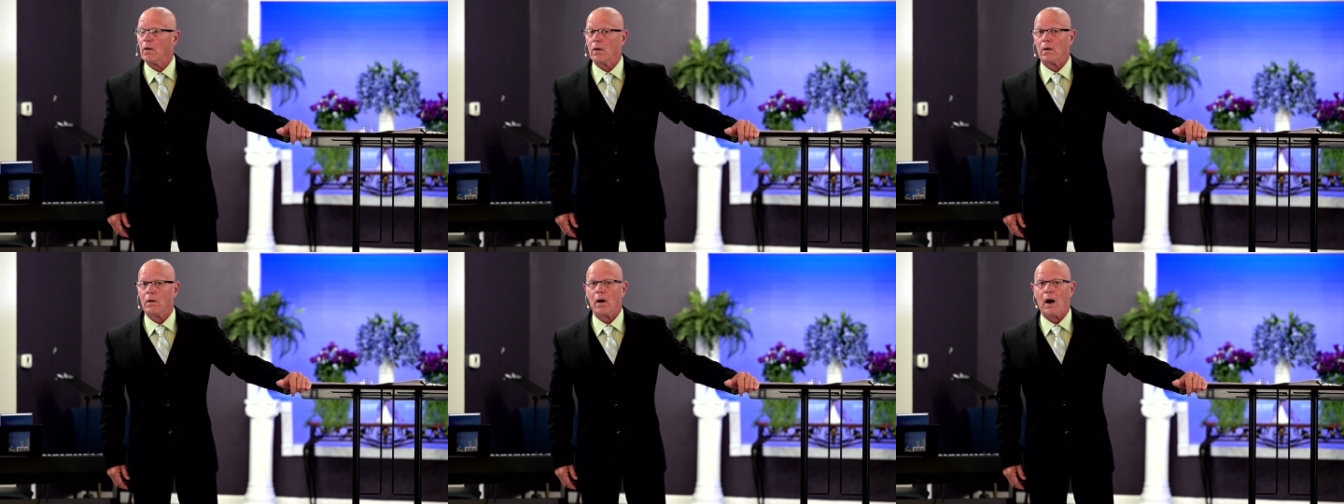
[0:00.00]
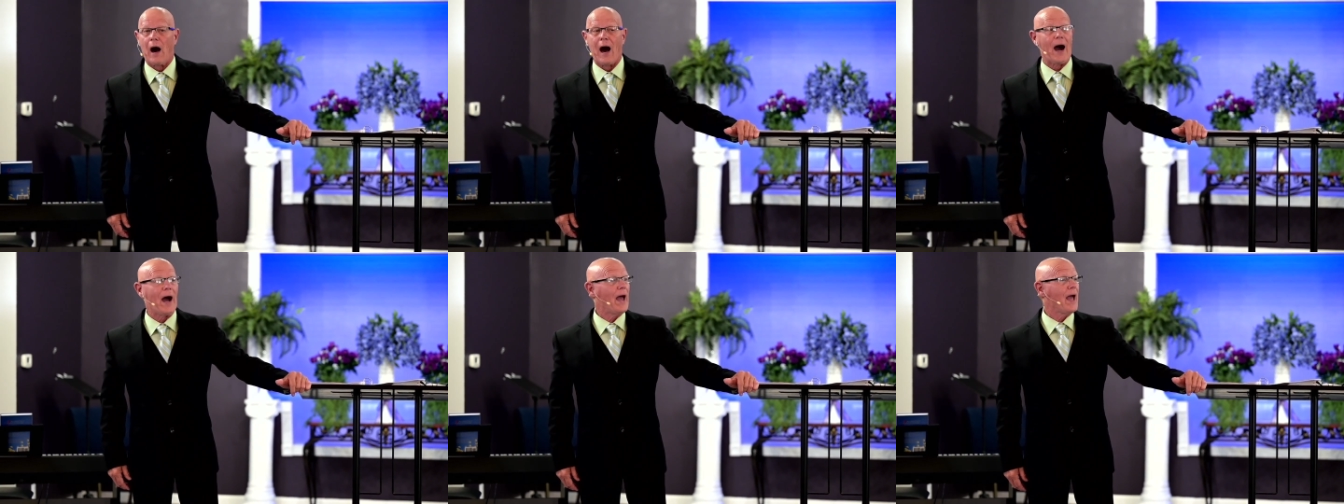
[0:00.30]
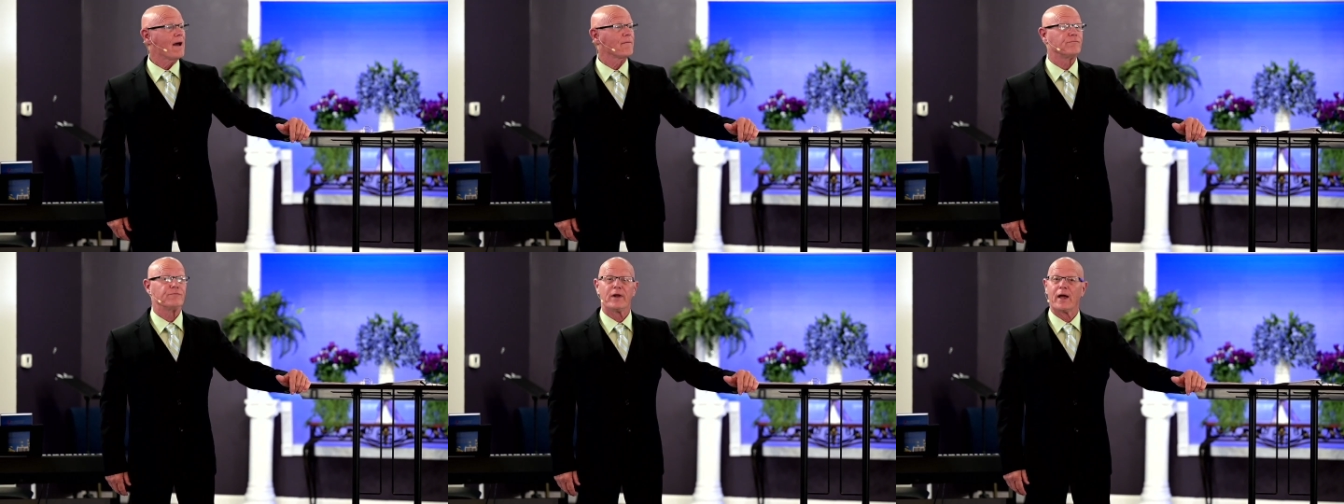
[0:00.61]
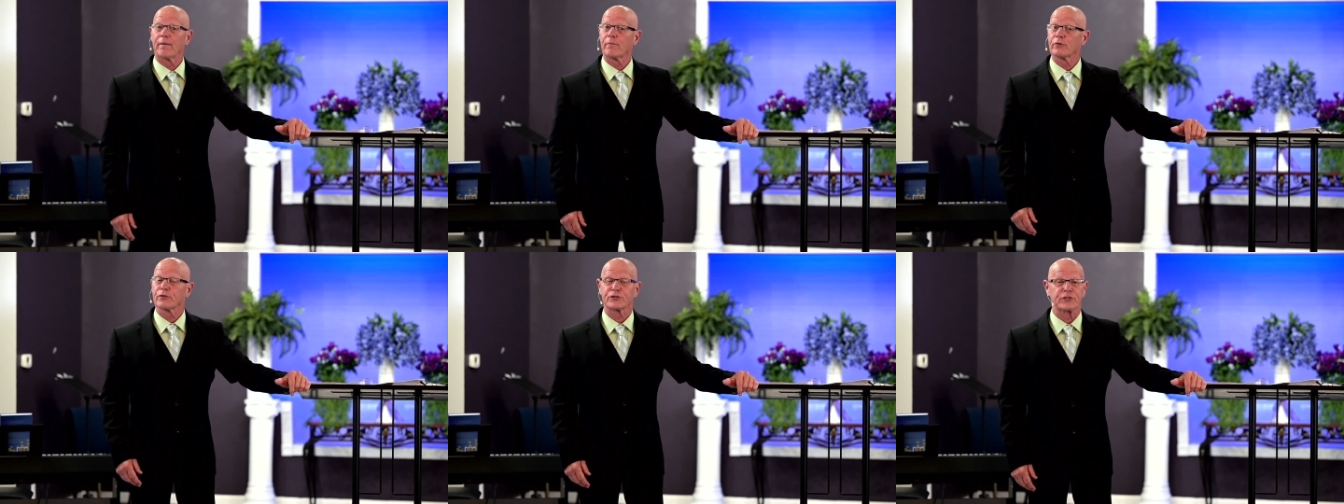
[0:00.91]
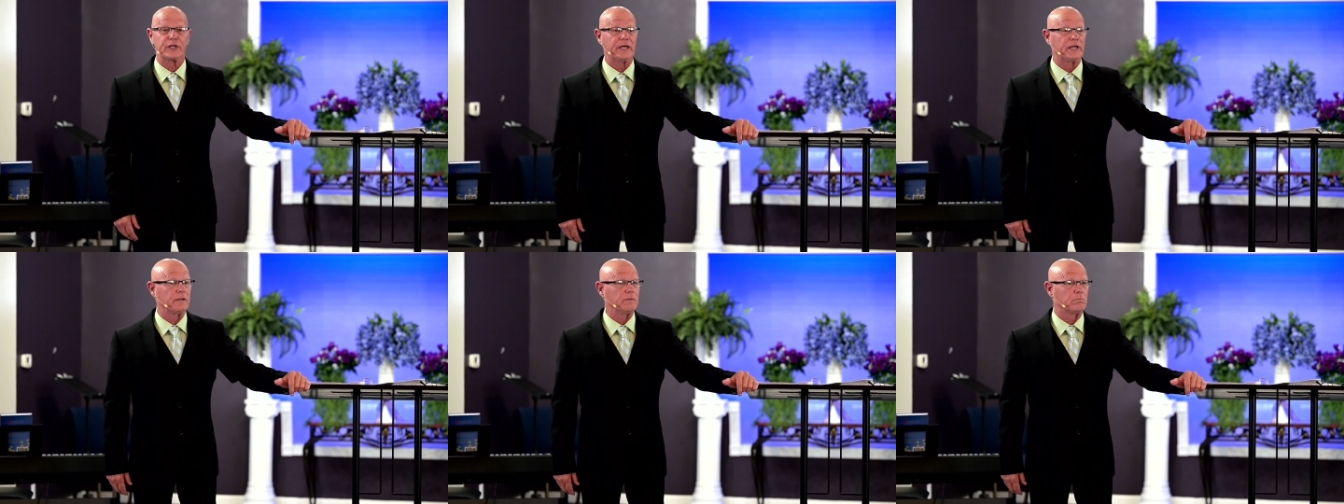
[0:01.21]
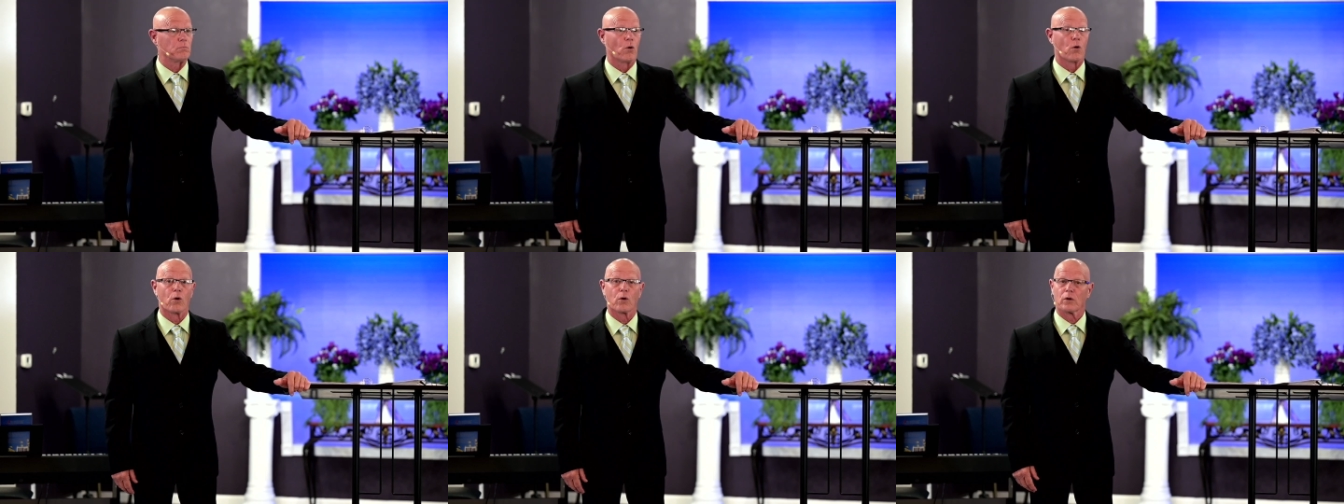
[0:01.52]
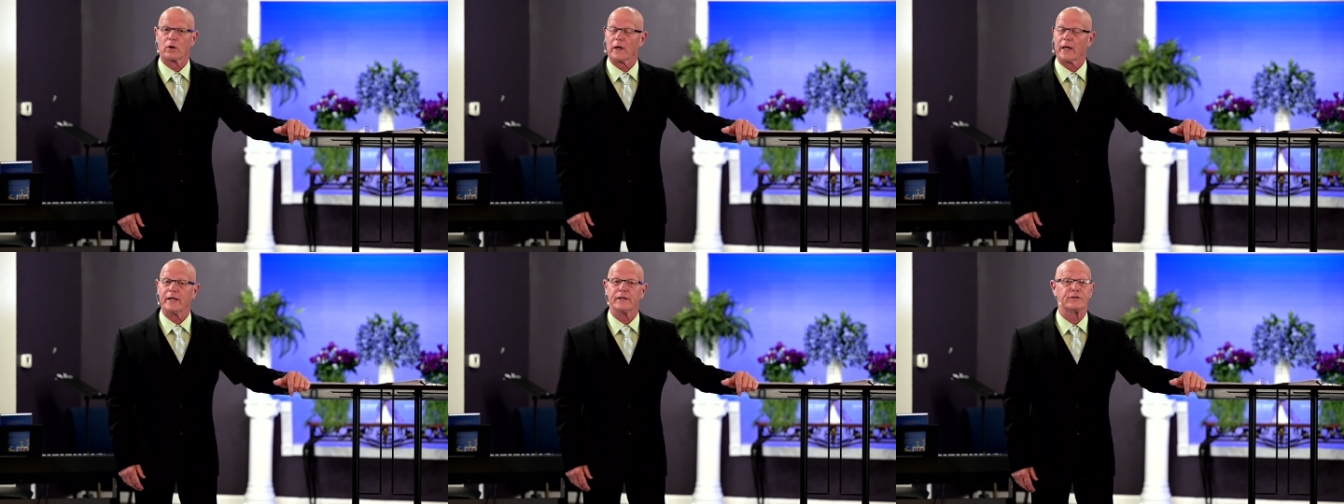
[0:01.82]
I have never seen more
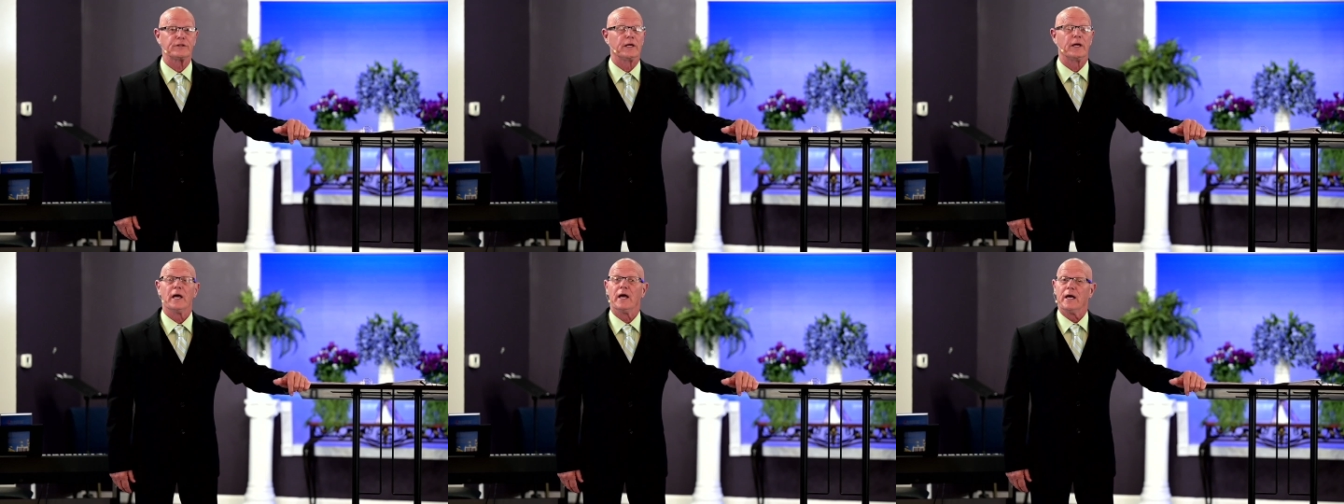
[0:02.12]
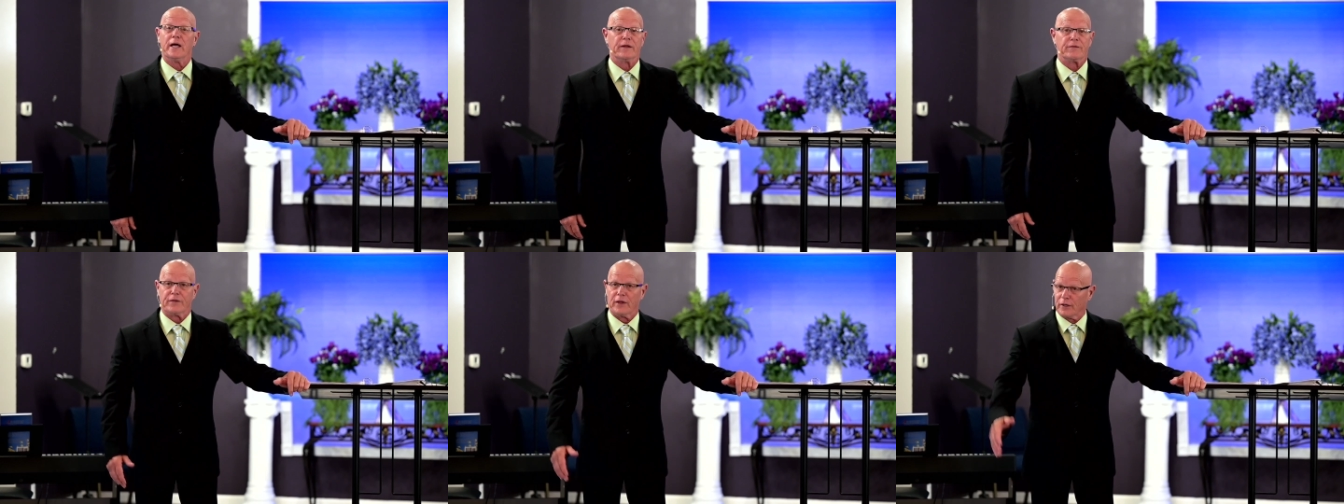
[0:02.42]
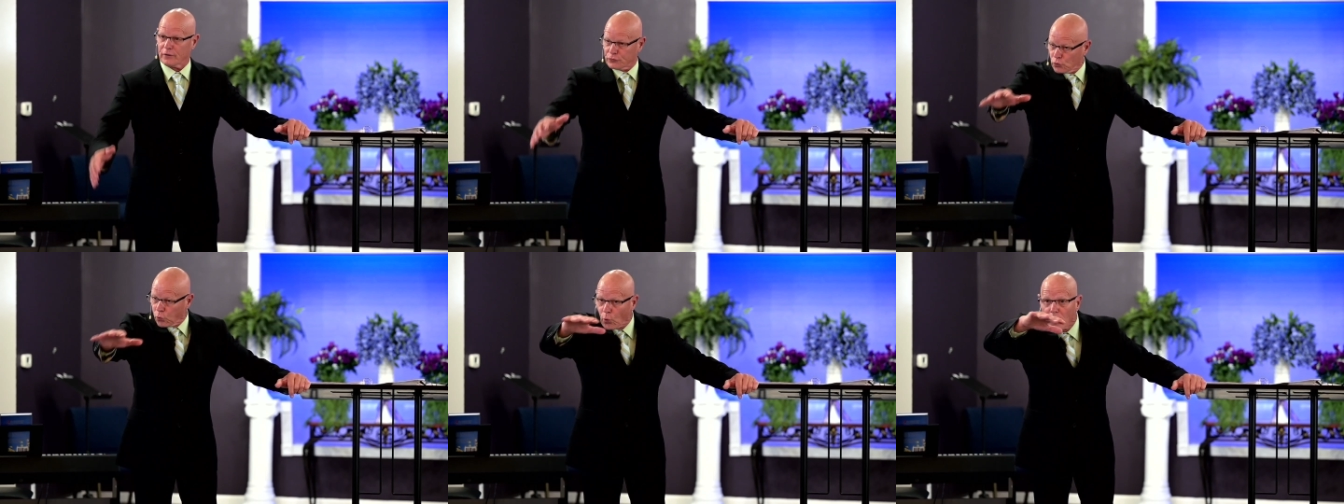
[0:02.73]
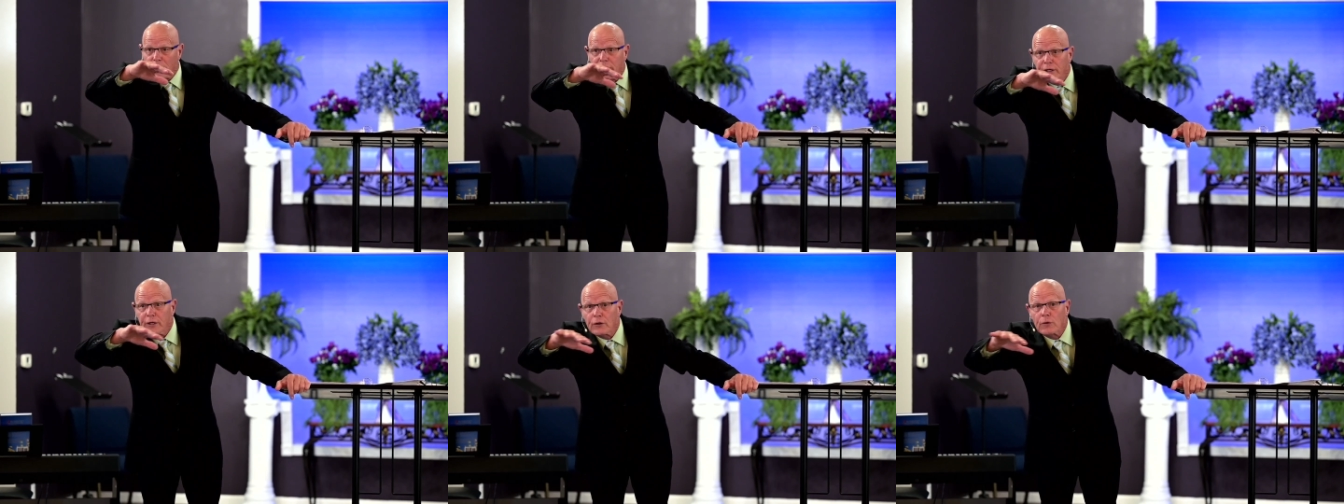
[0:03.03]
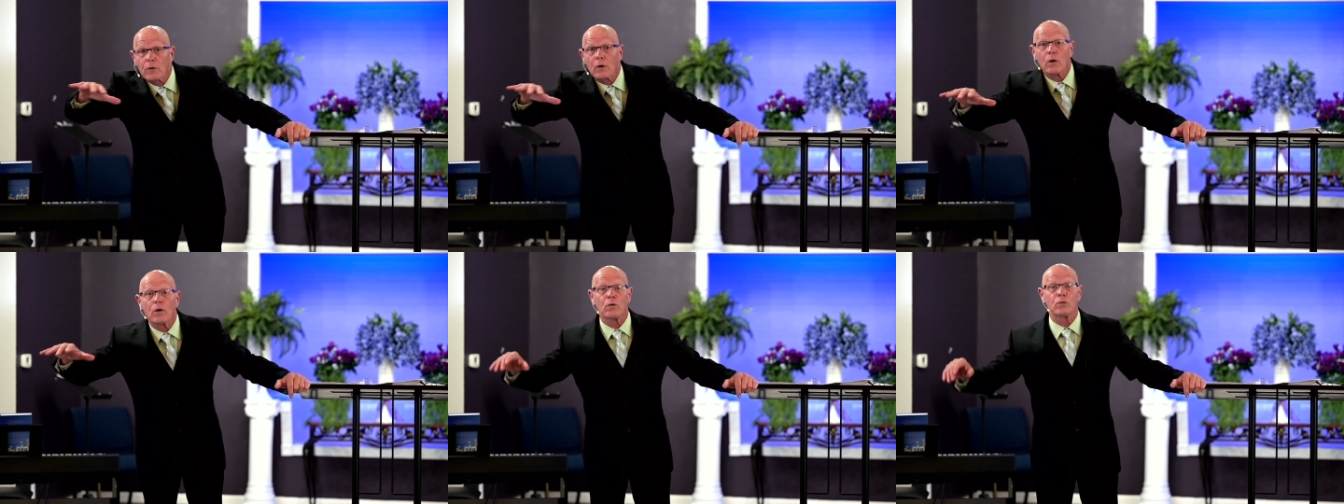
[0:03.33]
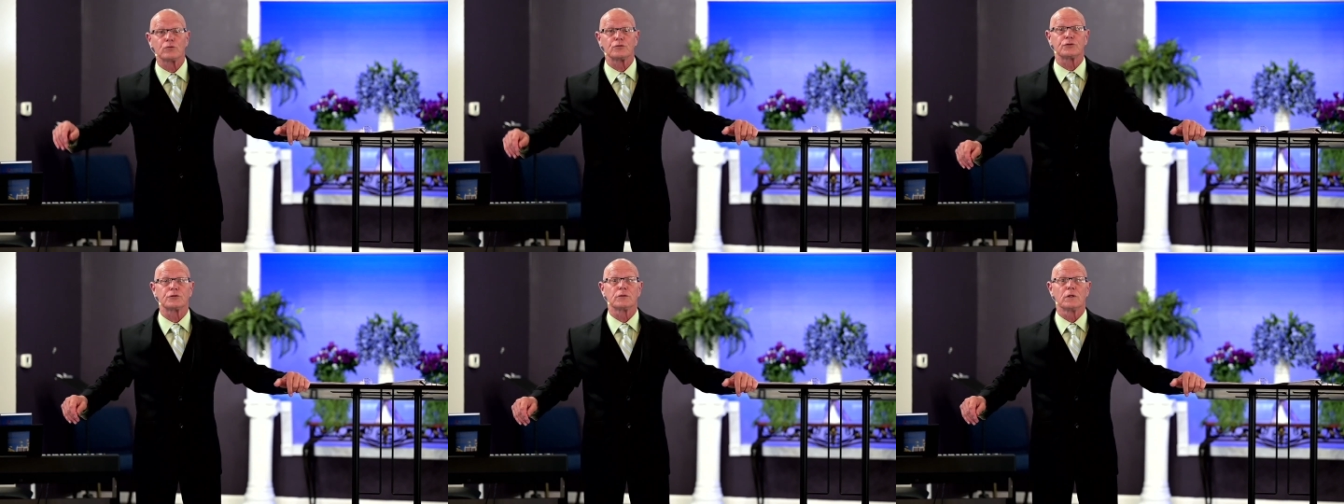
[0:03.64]
lazy than 20 year olds,